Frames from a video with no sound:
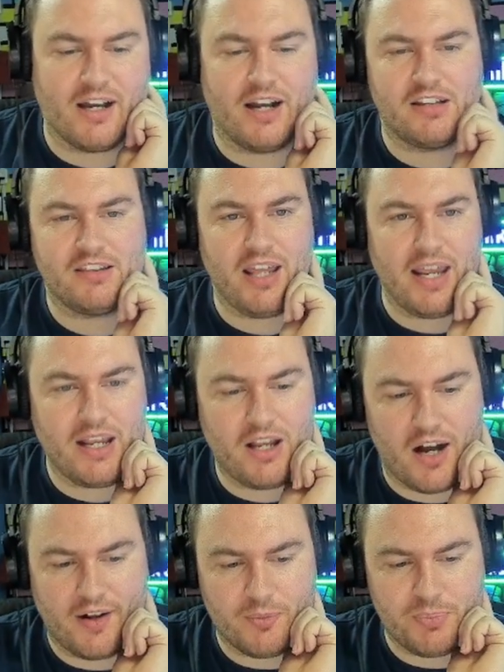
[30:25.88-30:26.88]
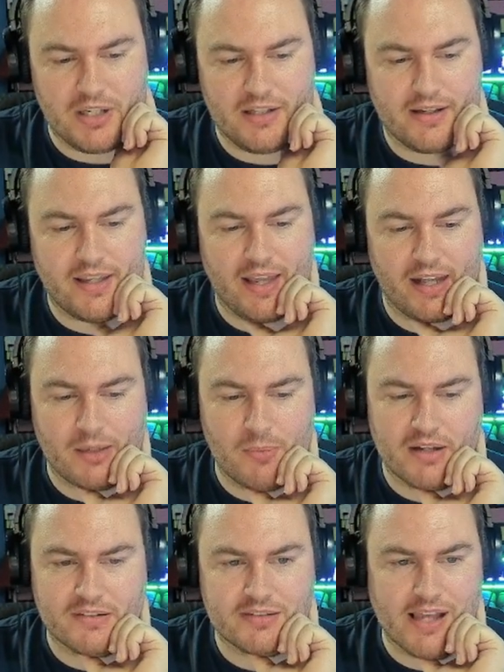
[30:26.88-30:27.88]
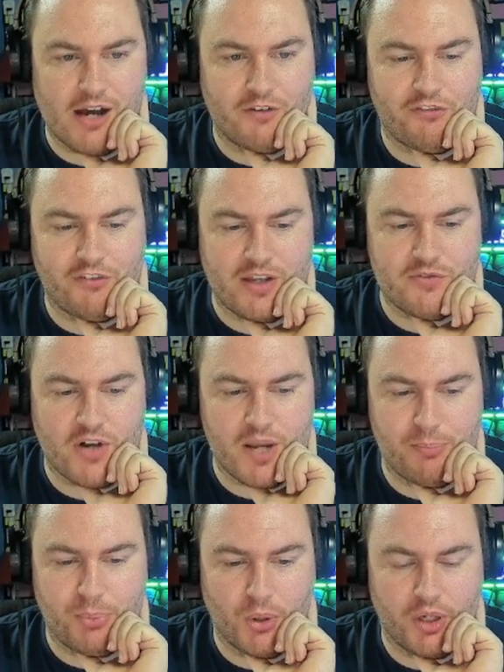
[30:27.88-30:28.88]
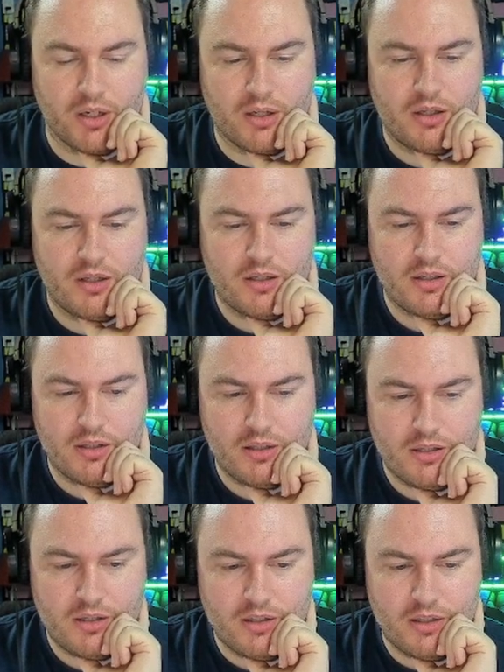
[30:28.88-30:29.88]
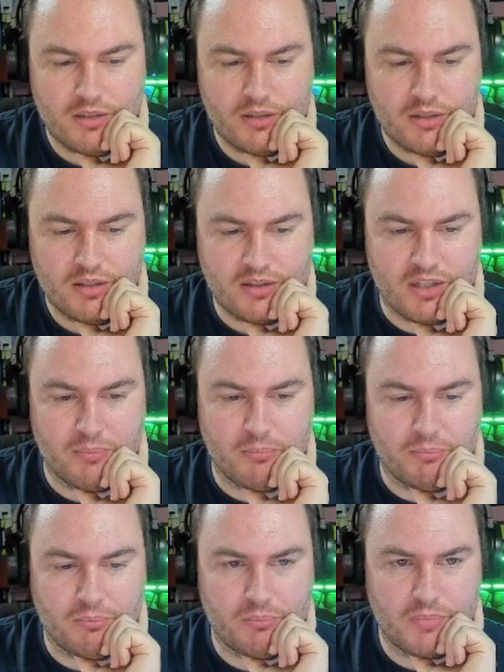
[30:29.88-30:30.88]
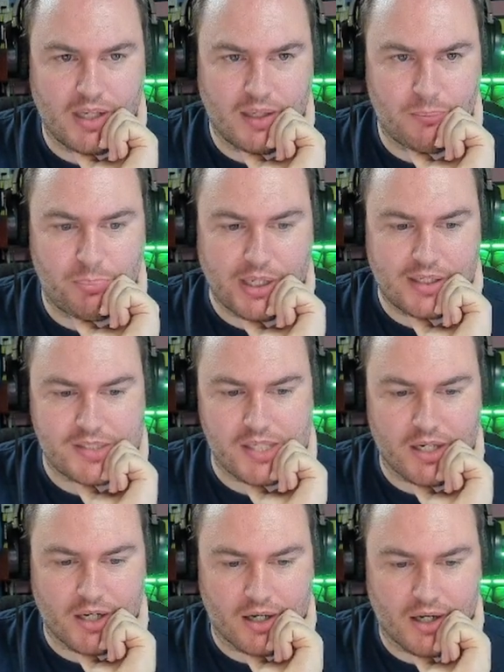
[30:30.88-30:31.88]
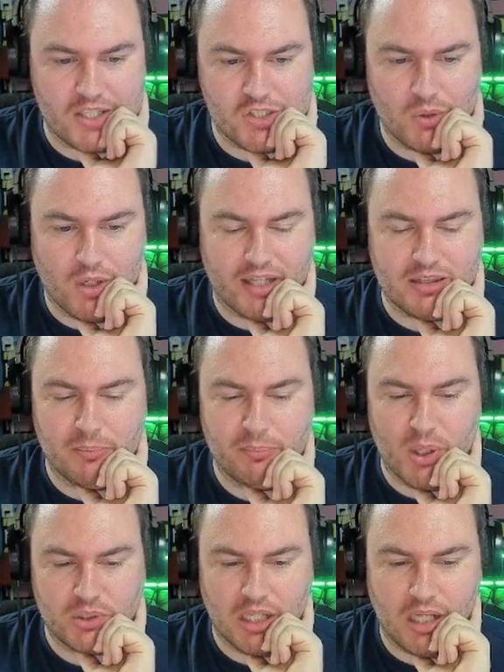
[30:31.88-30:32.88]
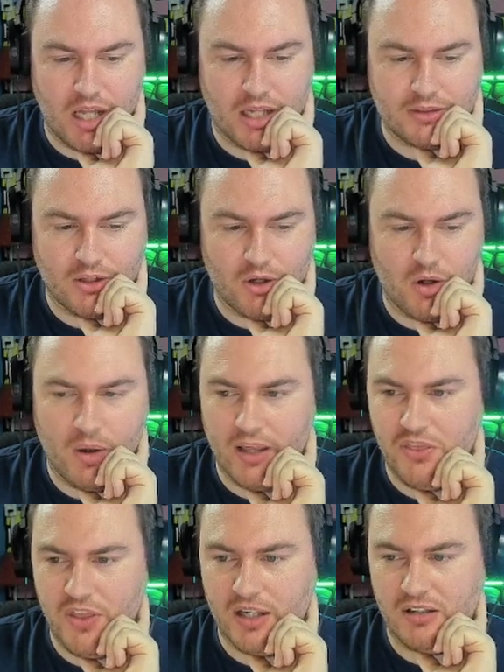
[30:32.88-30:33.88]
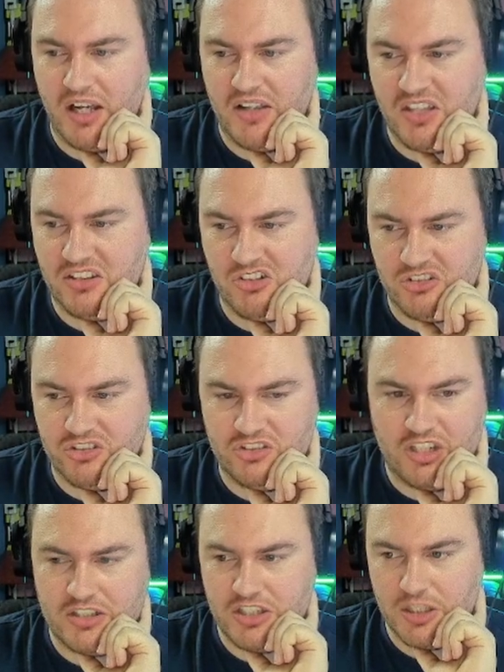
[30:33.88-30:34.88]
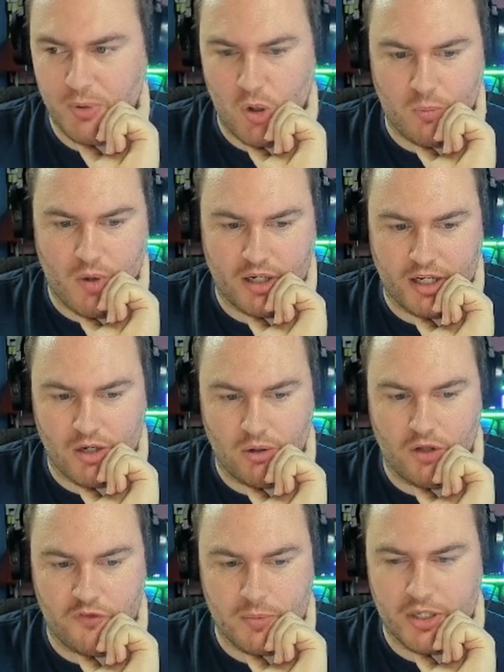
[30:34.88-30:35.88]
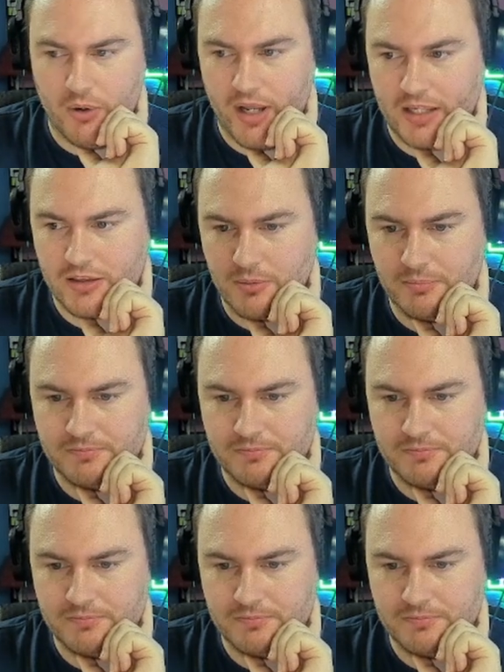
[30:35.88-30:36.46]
think I'll be kidding myself if I put them in B tier. I do like them both a lot, though. I think they're just C tier Pokemon. I don't love them. I don't hate them.